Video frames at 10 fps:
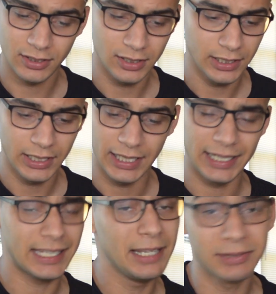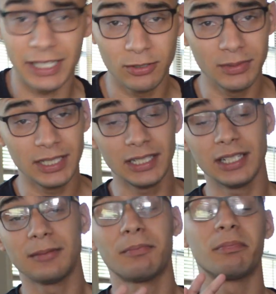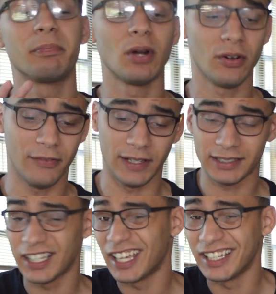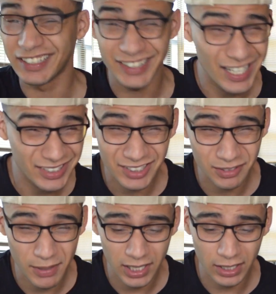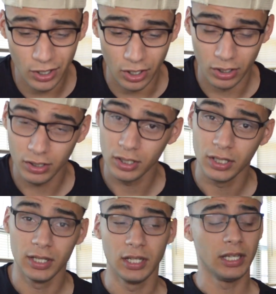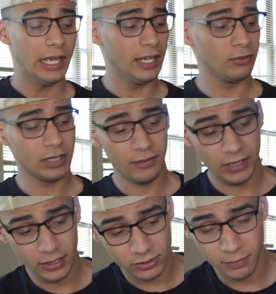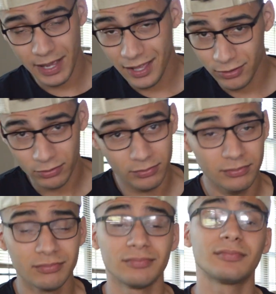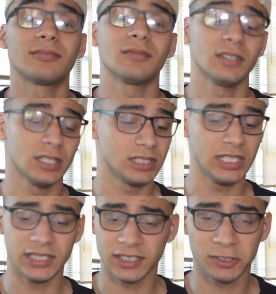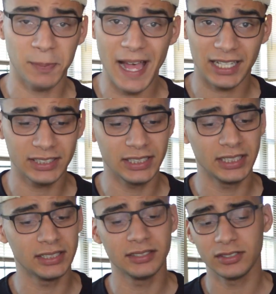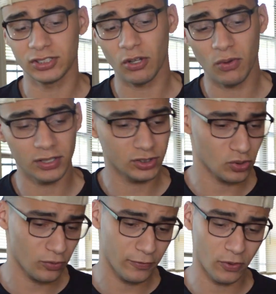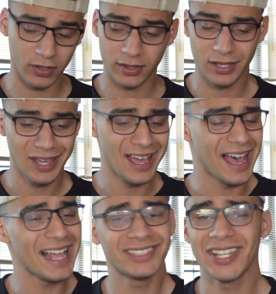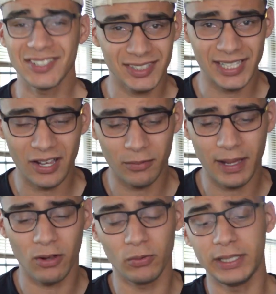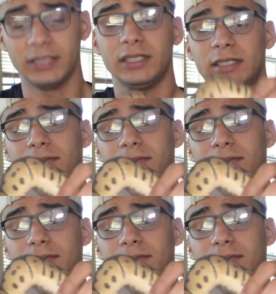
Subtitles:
and it keeps that humidity in perfect, and it doesn't smell at all. And whenever they use the bathroom, it's easy to spot clean, so on and so forth. I change this out about weekly.